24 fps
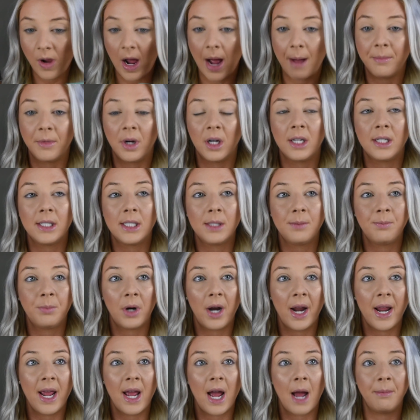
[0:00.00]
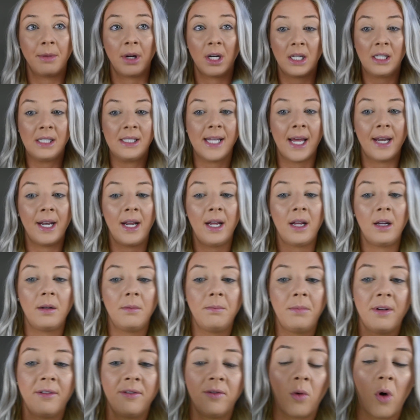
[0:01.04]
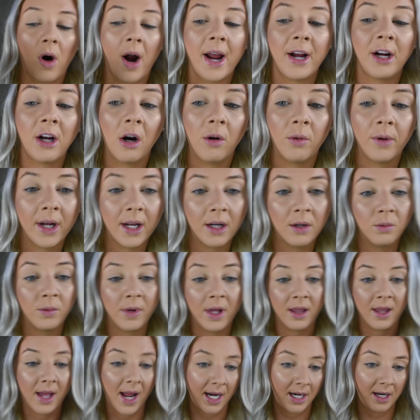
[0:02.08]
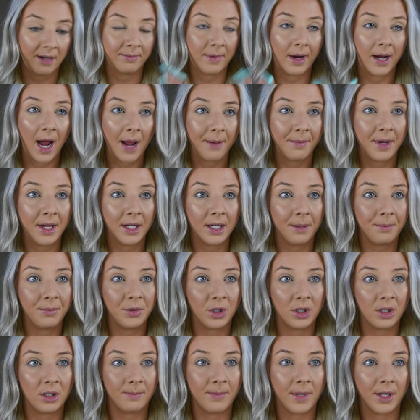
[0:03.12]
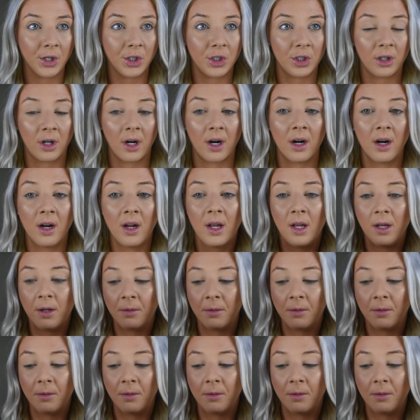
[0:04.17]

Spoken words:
I'm going to spray it. I'm going to set it before I go in with any of my eye makeup just to make sure